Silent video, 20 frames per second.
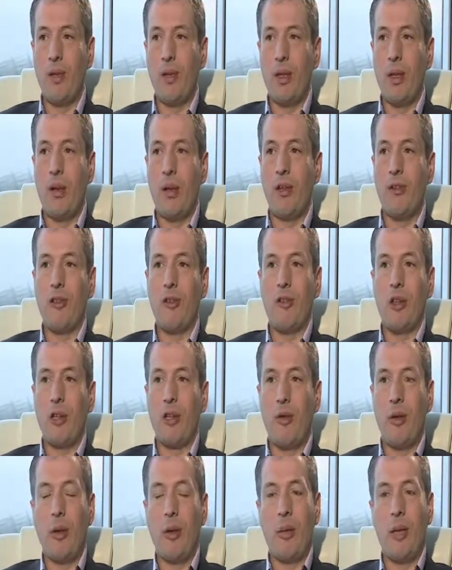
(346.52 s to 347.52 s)
it's just
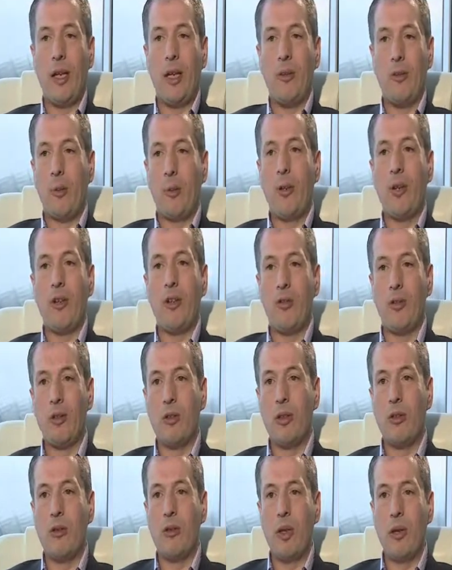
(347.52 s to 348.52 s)
incredibly
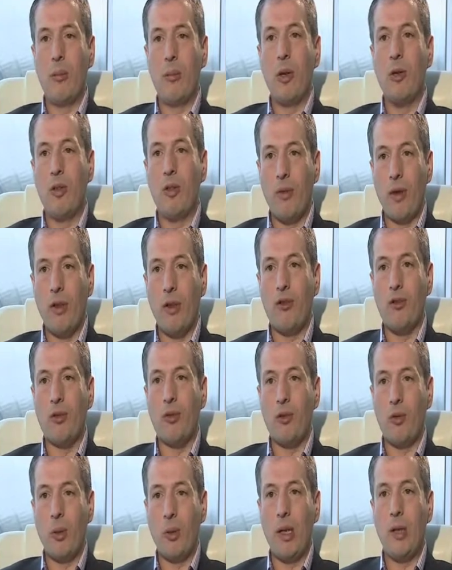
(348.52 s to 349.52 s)
inspirational and motivational
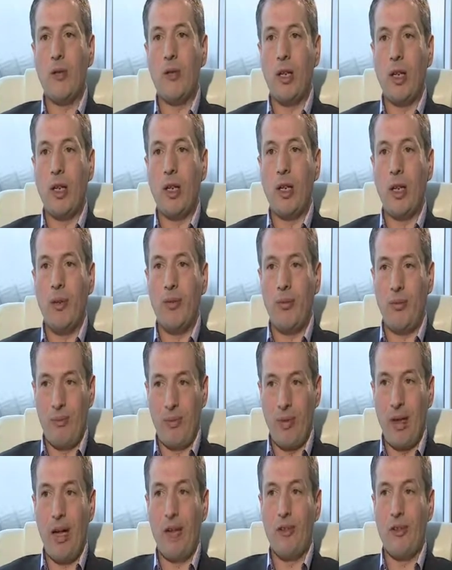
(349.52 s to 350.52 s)
as well to kind of
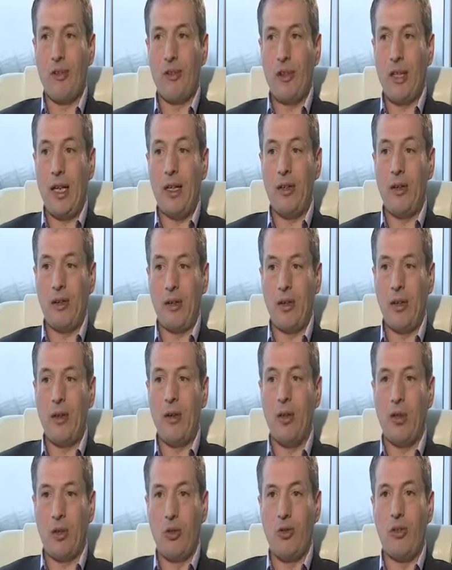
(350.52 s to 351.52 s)
understand that
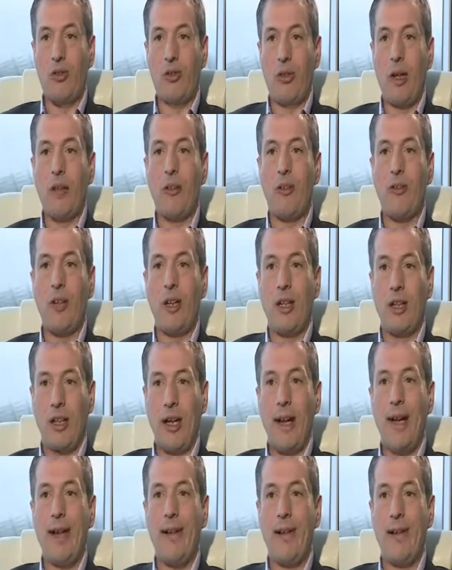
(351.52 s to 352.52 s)
a good strategy
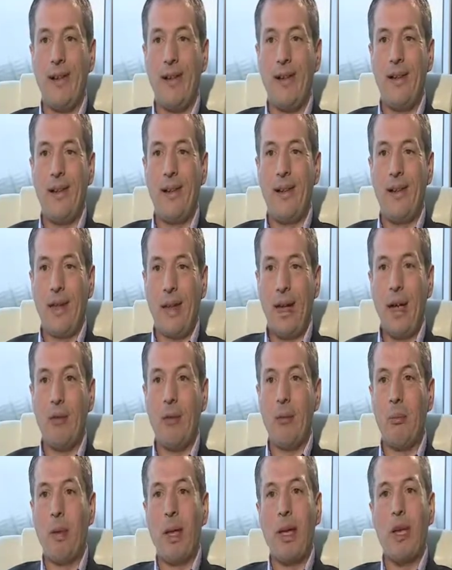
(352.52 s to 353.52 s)
can have
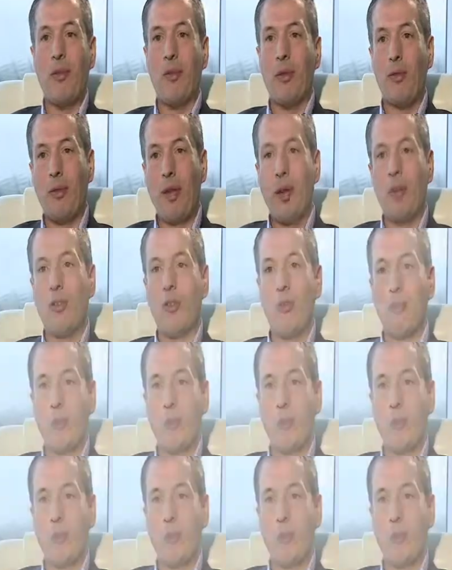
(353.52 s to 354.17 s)
a major effect on